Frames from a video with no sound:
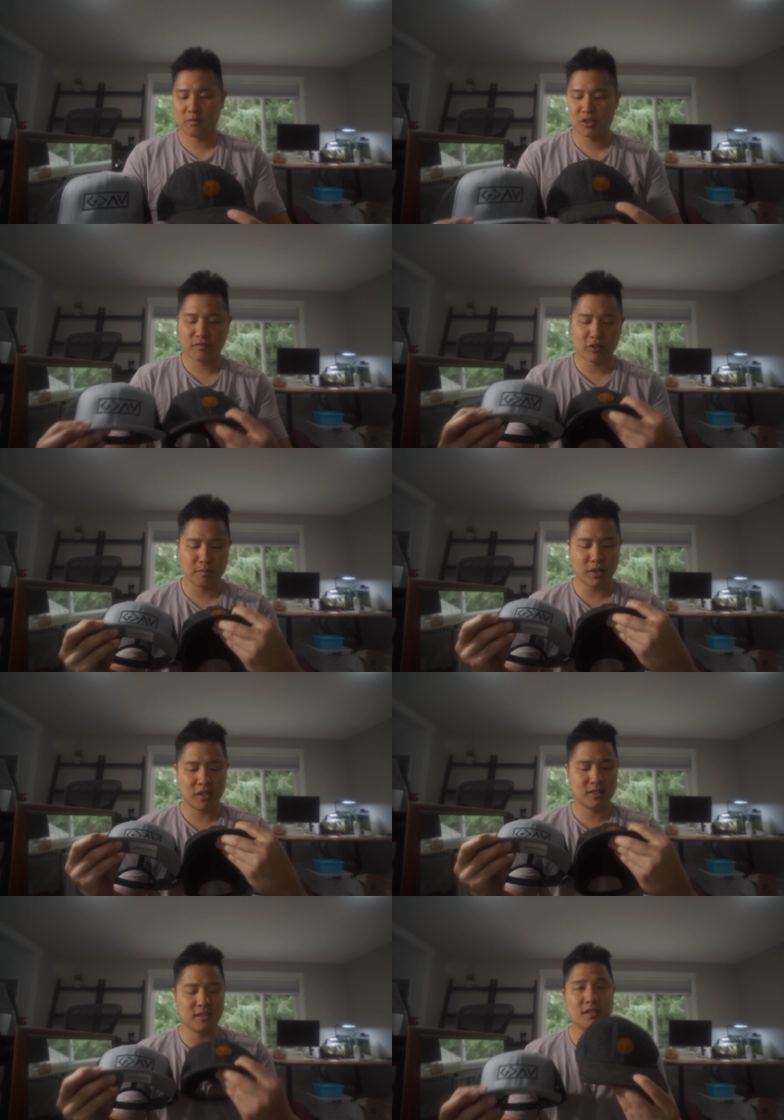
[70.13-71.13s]
Just for
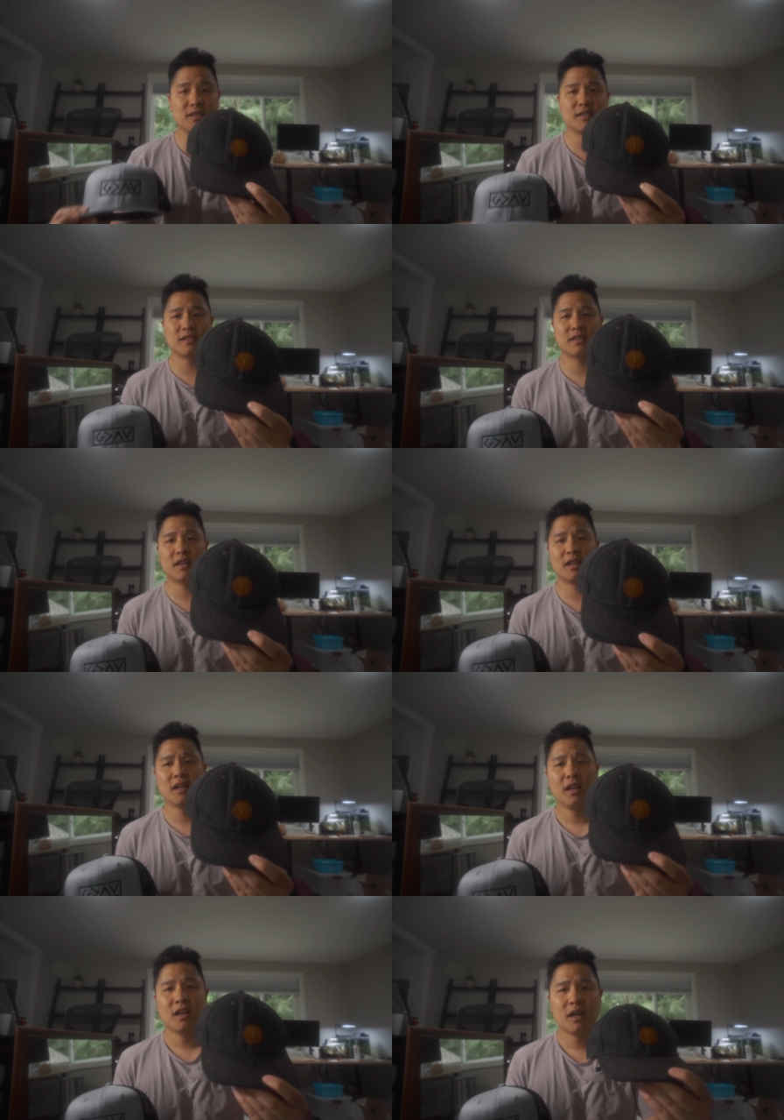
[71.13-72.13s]
comparison, this is a
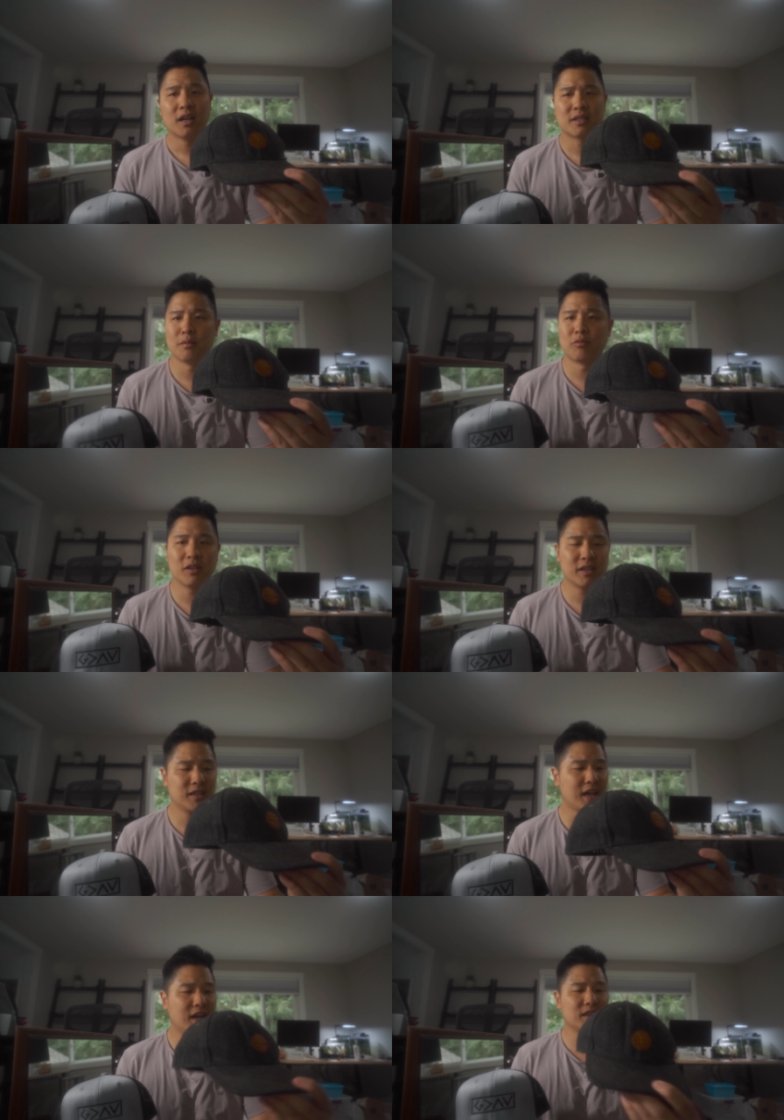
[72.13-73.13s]
Timberland
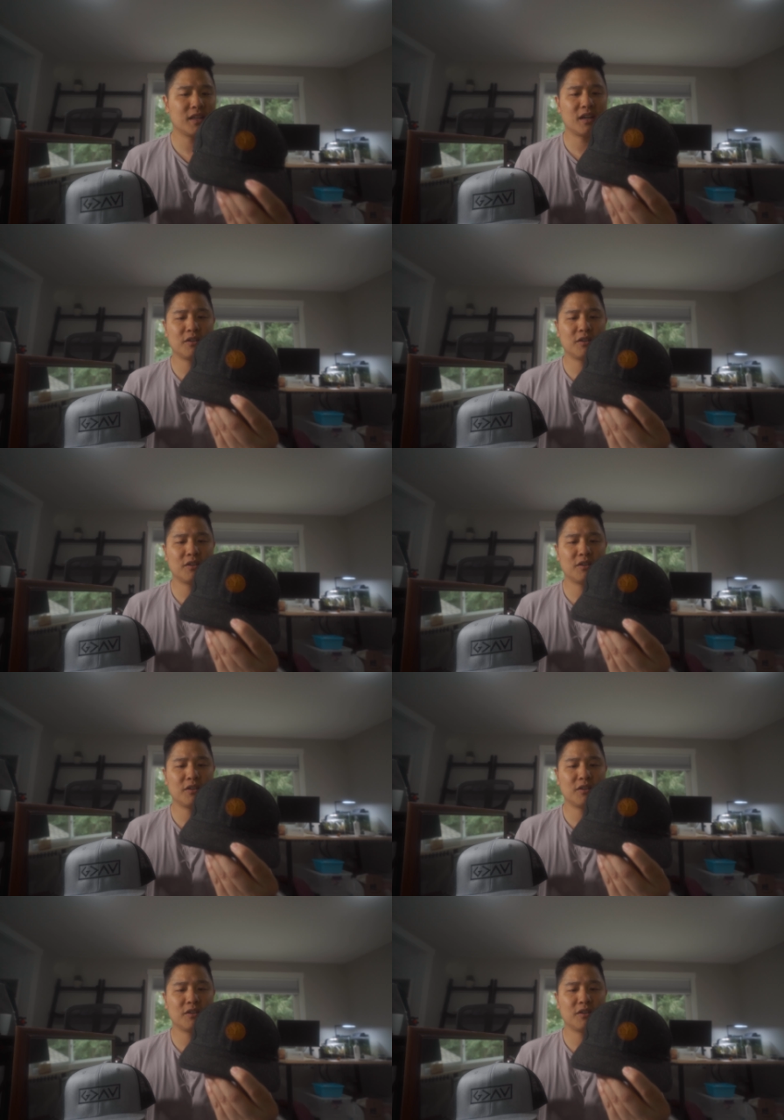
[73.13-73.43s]
hat that I